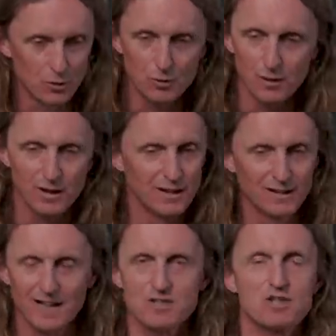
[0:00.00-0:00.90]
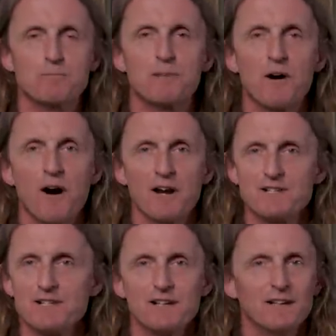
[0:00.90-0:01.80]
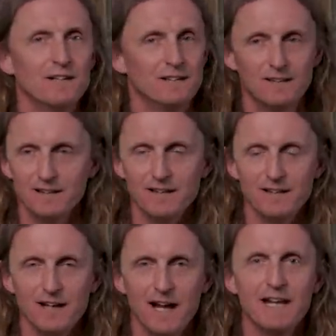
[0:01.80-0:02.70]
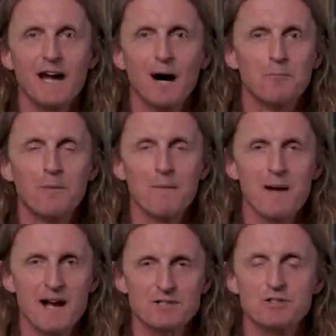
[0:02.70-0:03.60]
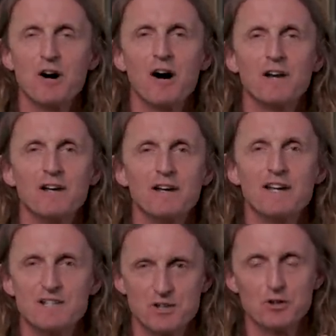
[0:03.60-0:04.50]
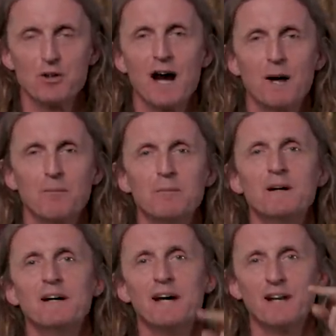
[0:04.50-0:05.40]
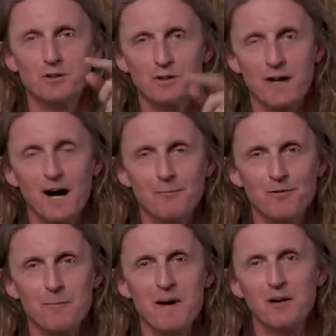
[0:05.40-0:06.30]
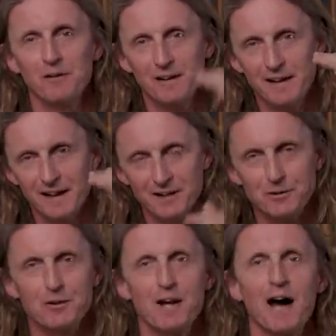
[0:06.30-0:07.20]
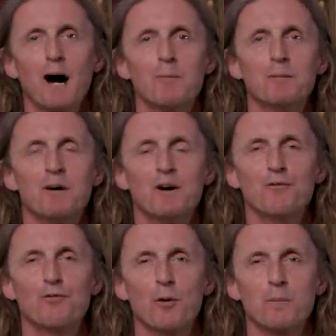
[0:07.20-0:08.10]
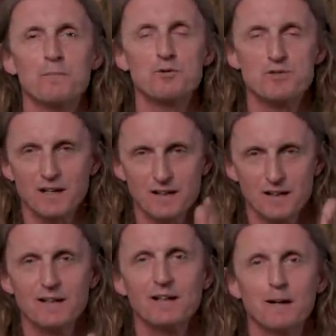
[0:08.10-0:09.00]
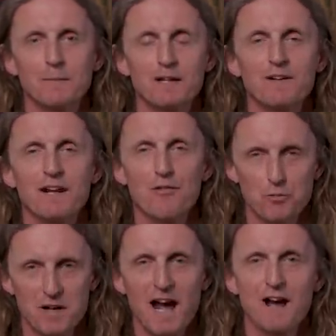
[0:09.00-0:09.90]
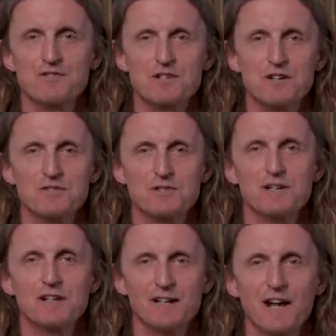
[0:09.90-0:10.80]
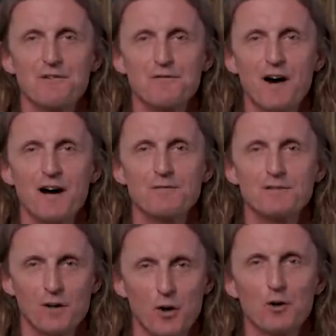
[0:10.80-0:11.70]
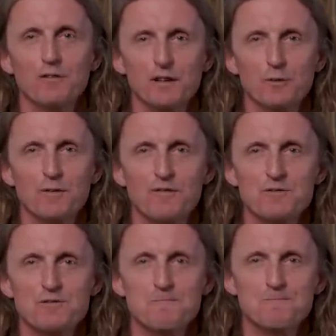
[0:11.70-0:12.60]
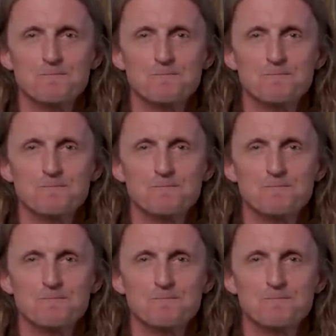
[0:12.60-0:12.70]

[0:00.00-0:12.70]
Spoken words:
who, let's just be honest, any album by Mastodon is a good album, and a good album for metal, and a good album for music. I'm giving it 3.5 skulls out of 5 on Overkill Reviews.